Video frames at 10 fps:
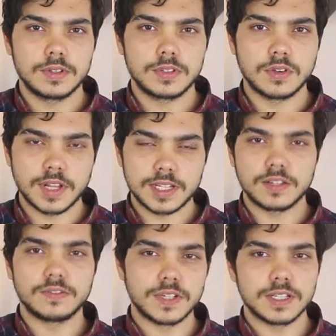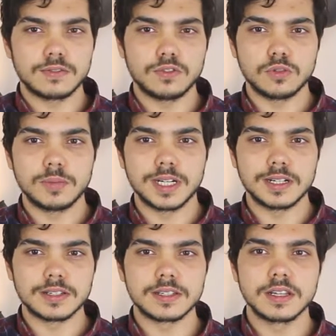So that's the first 4
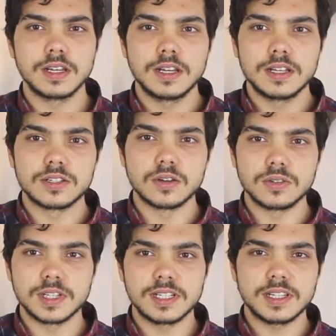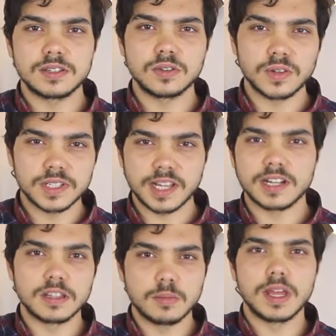bars. So this is sort of
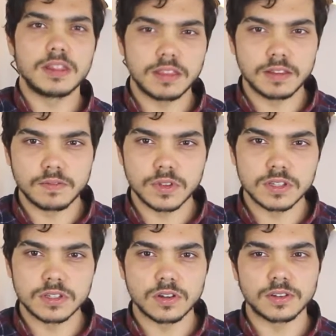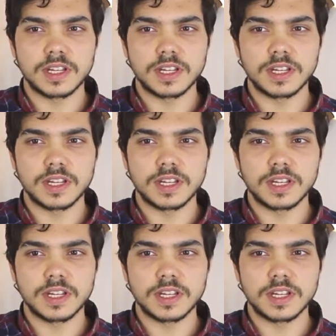setting the main theme for the song.